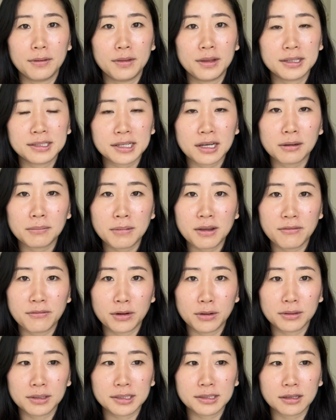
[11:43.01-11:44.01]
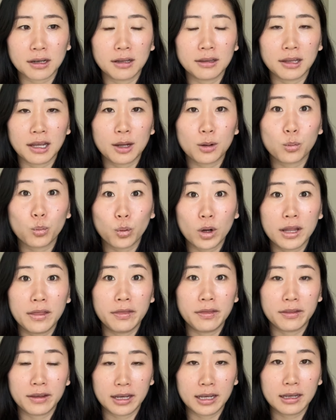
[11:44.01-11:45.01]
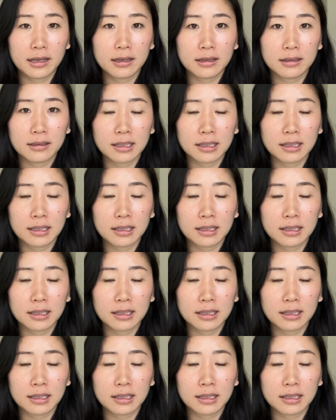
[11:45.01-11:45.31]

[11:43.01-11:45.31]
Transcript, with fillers: This helped me focus on like one thing,